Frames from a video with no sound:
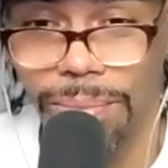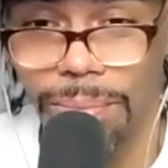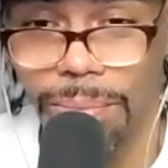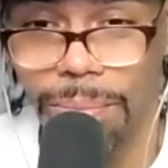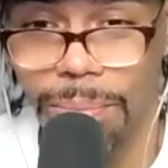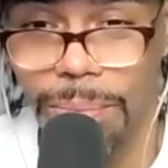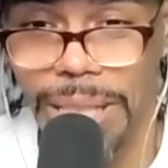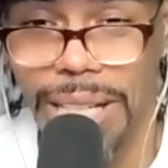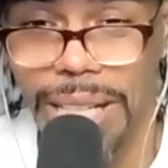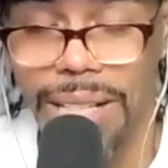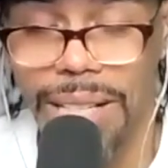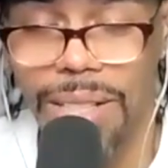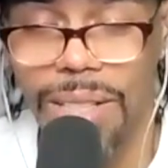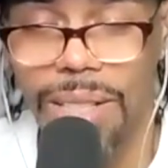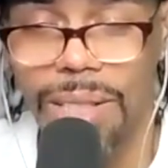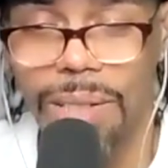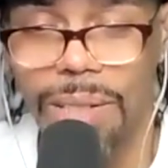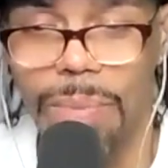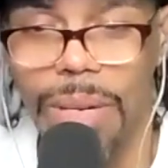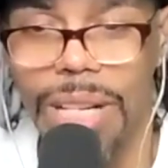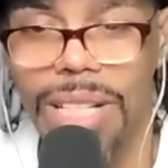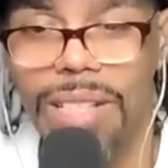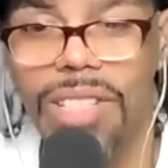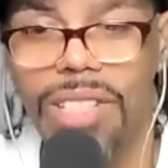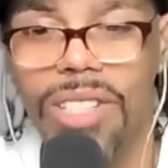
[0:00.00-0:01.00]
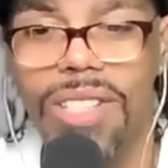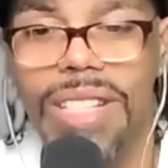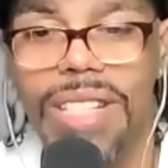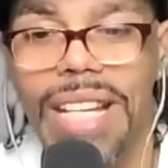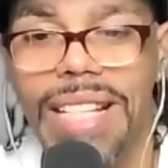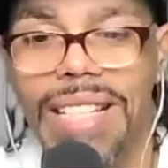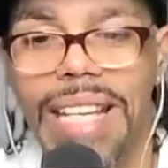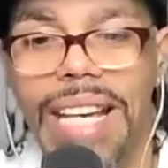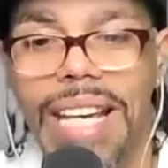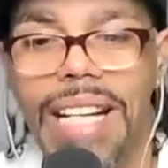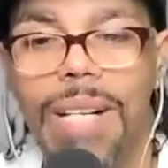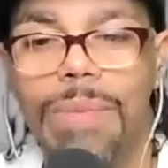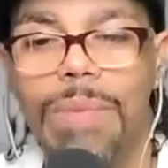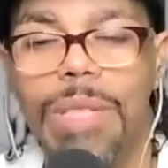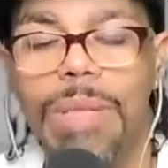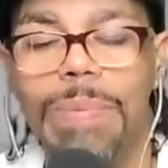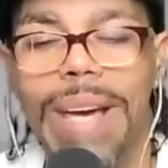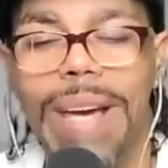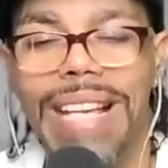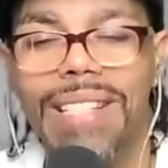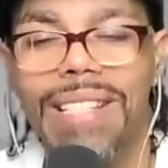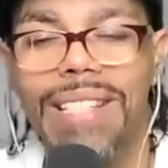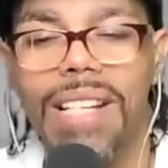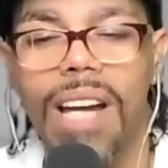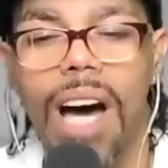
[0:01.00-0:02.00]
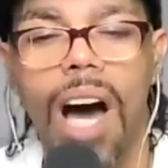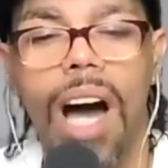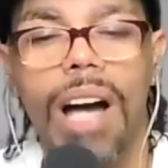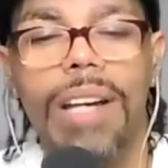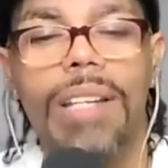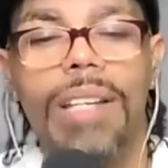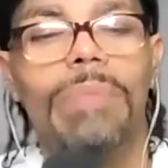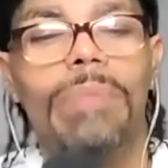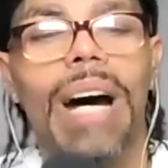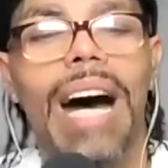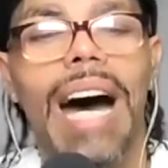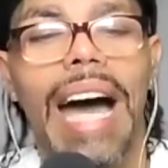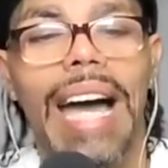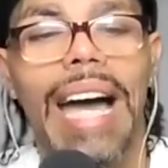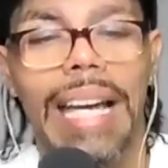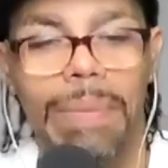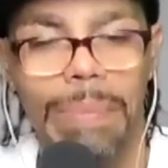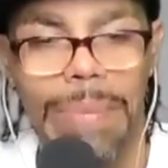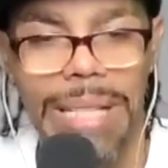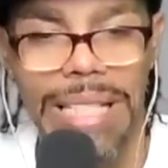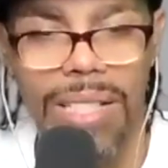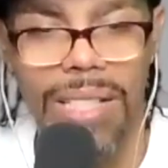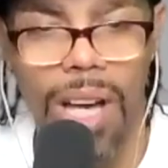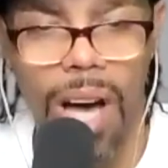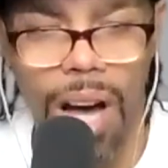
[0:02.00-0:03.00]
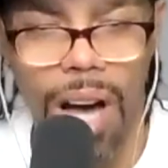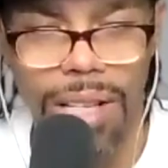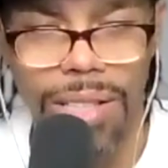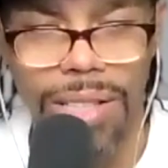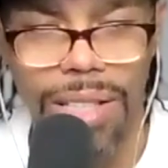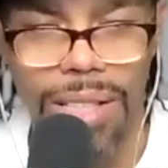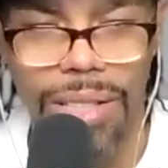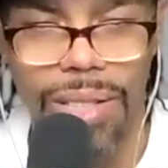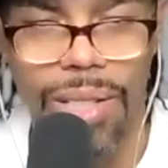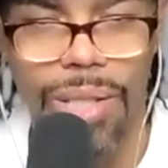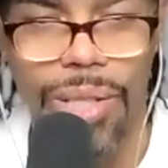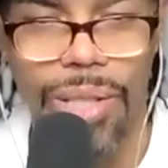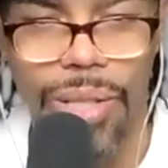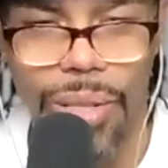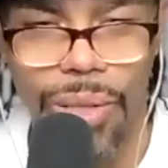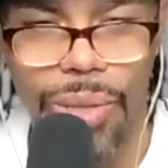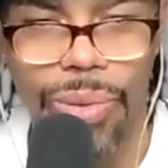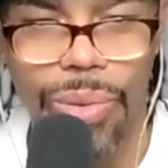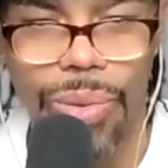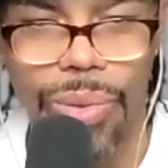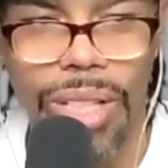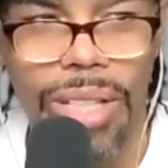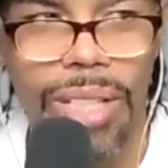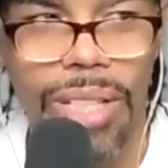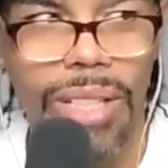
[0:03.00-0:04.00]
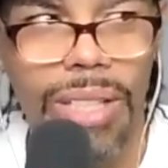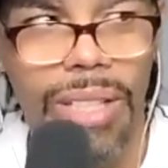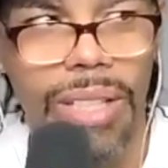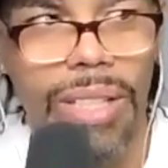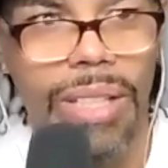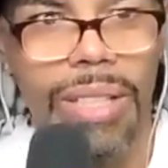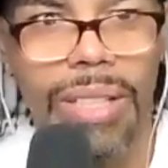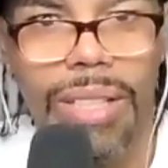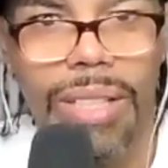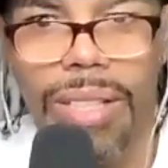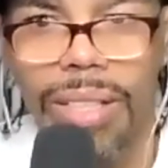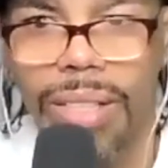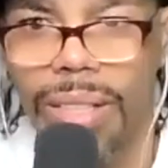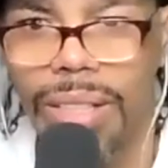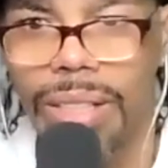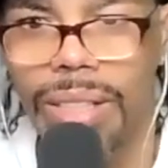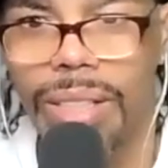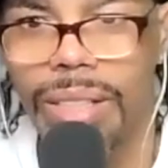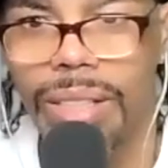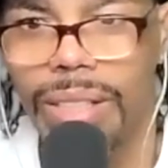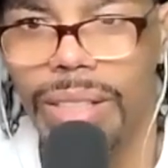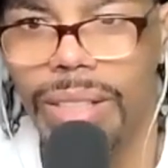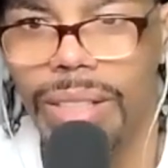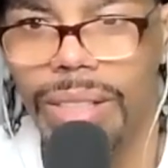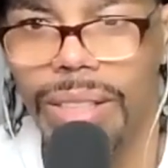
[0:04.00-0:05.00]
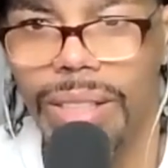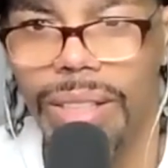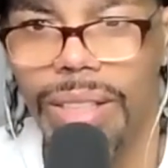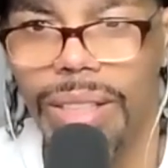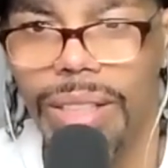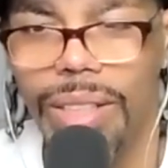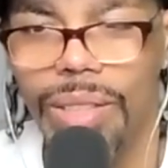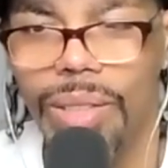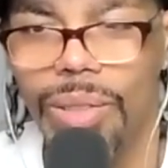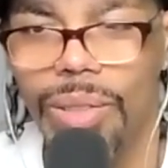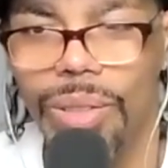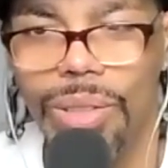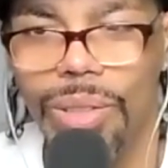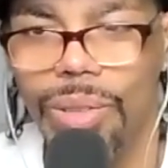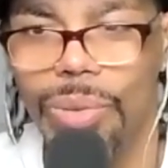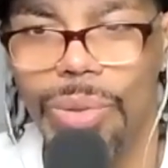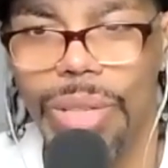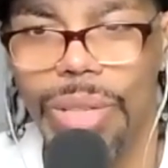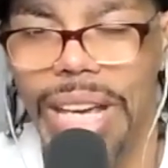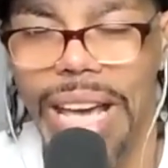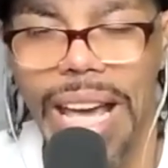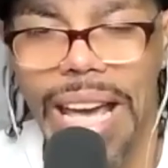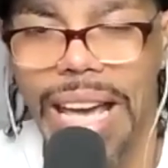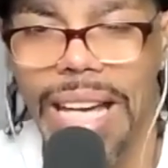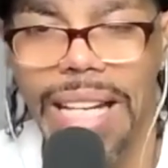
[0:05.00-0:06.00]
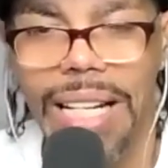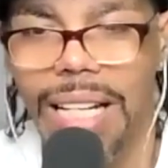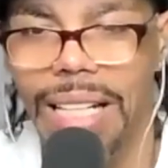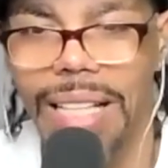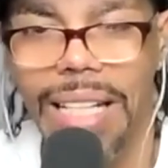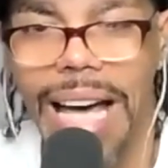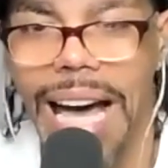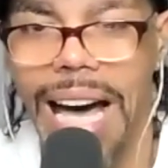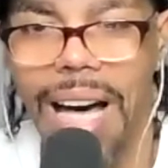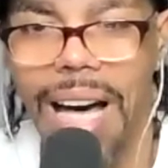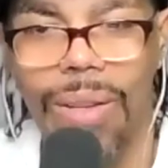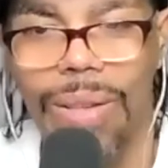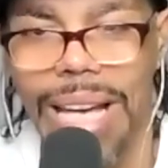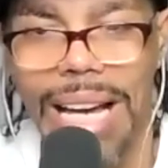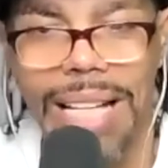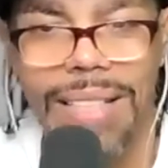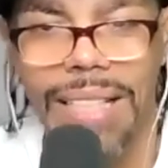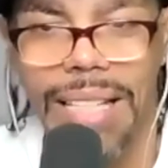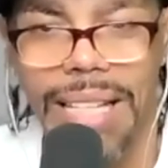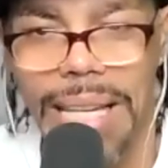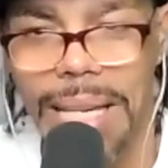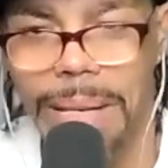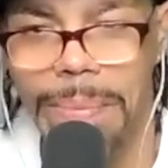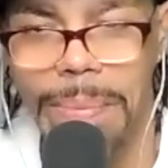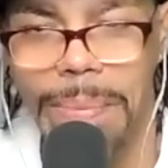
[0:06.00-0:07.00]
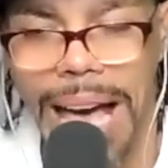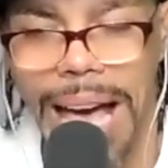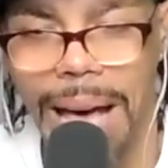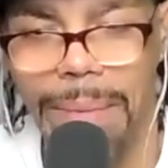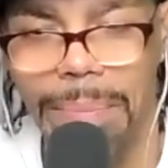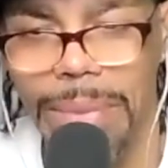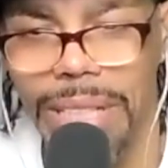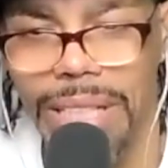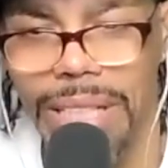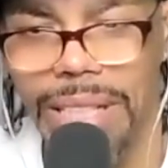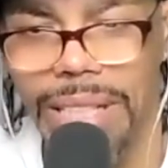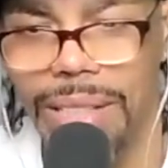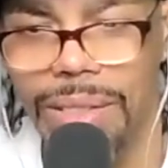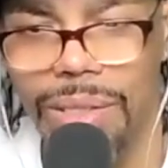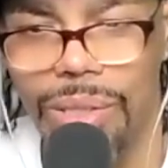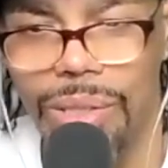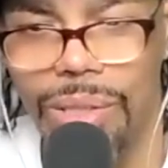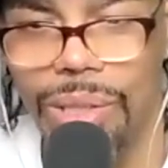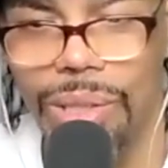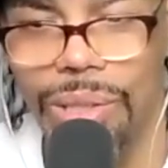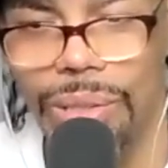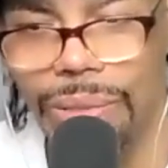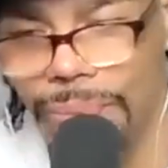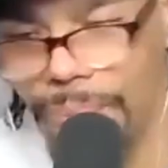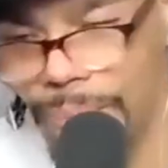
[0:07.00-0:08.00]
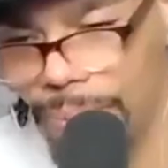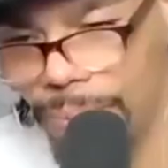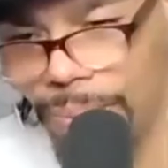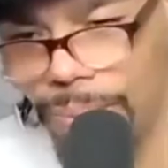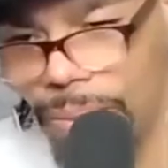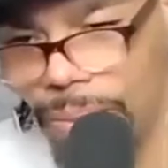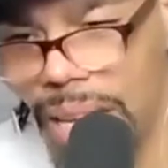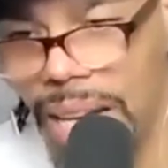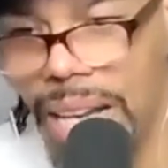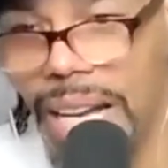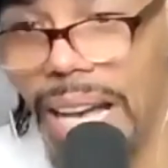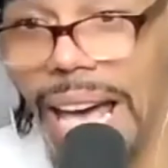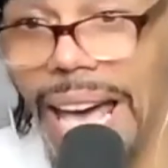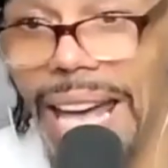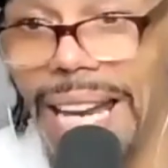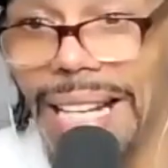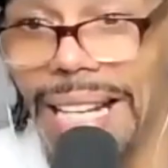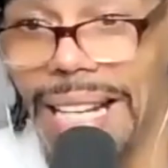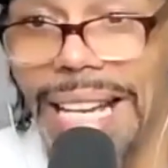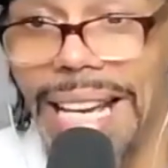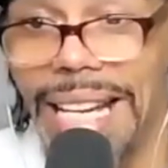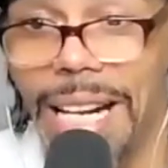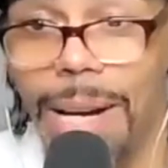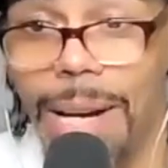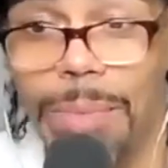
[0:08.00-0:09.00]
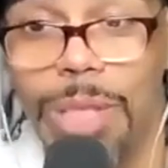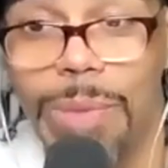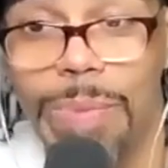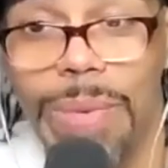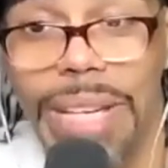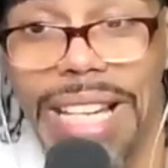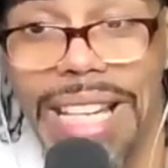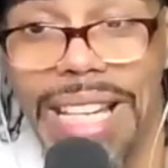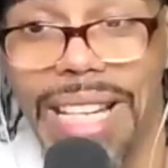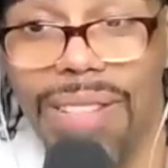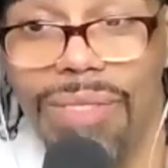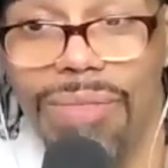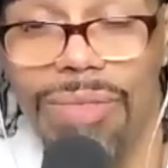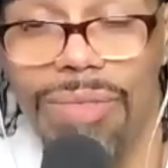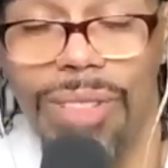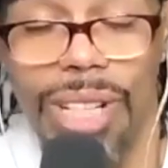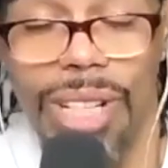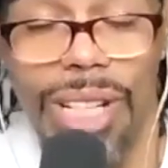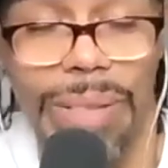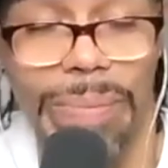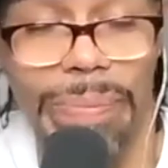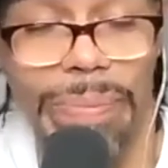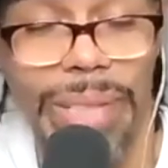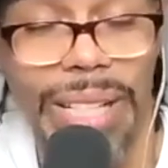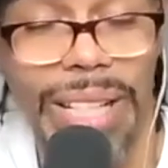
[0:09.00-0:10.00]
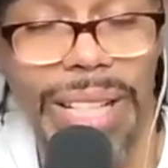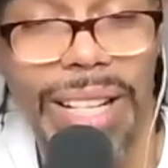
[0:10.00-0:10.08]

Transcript: Because as much as they take up space and occupy and be toxic to you, you can't allow that to keep happening. And so, and again, I'm speaking from